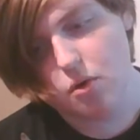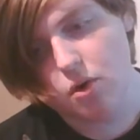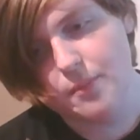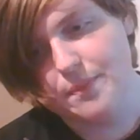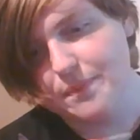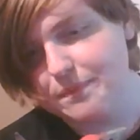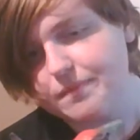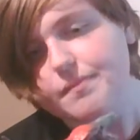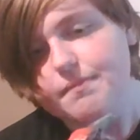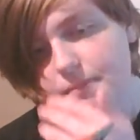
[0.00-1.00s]
cool.
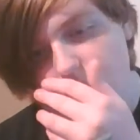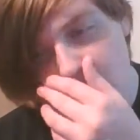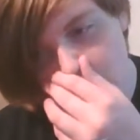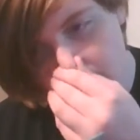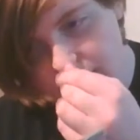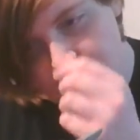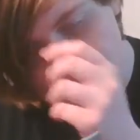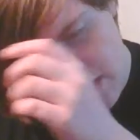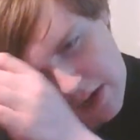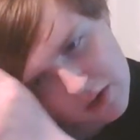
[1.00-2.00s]

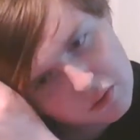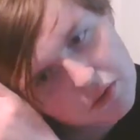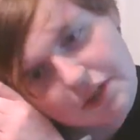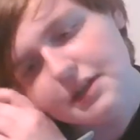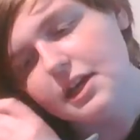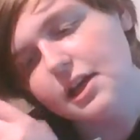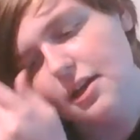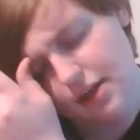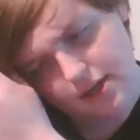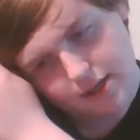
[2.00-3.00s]
Very cool
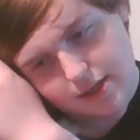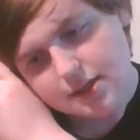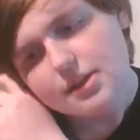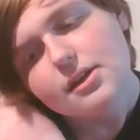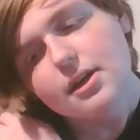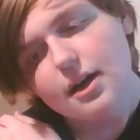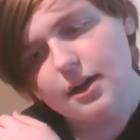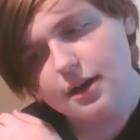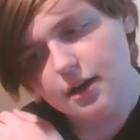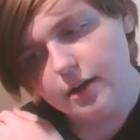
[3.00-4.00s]
indeed.
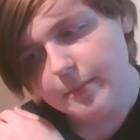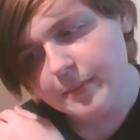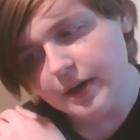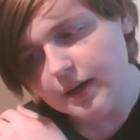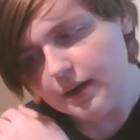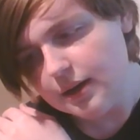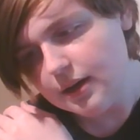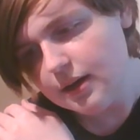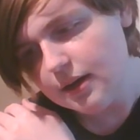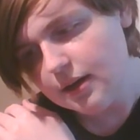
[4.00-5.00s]
Let's
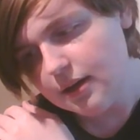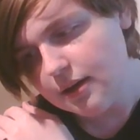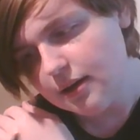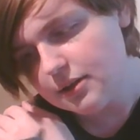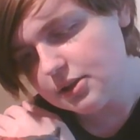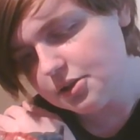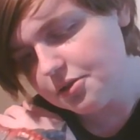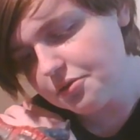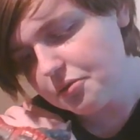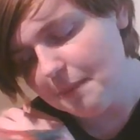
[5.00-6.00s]

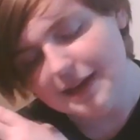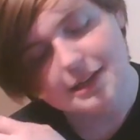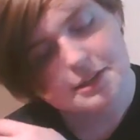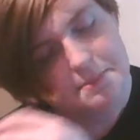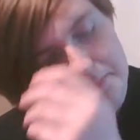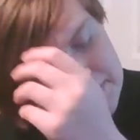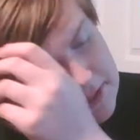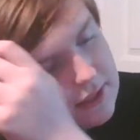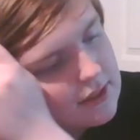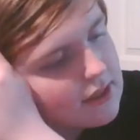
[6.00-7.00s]
do paint.
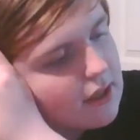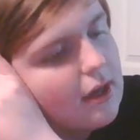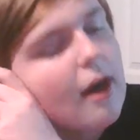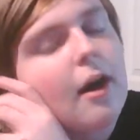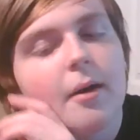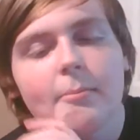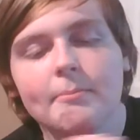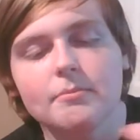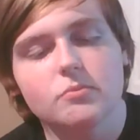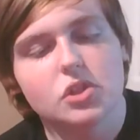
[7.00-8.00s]

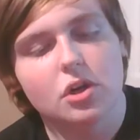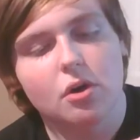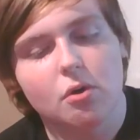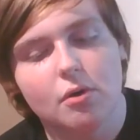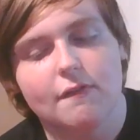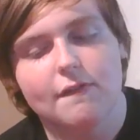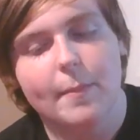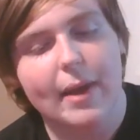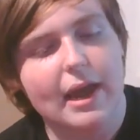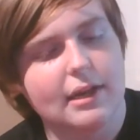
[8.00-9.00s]
So
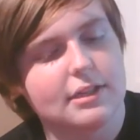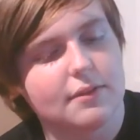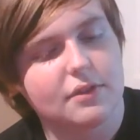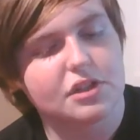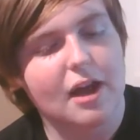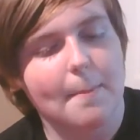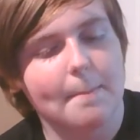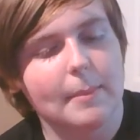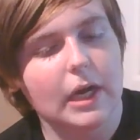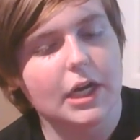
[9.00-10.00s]
for paint, there's not
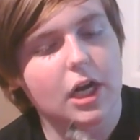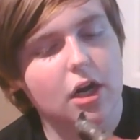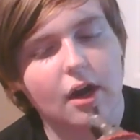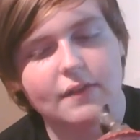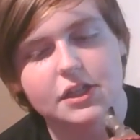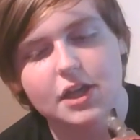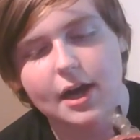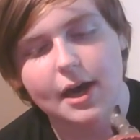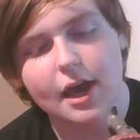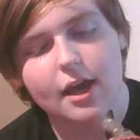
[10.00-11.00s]
much on this
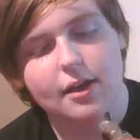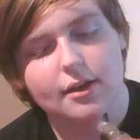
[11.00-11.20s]
guy.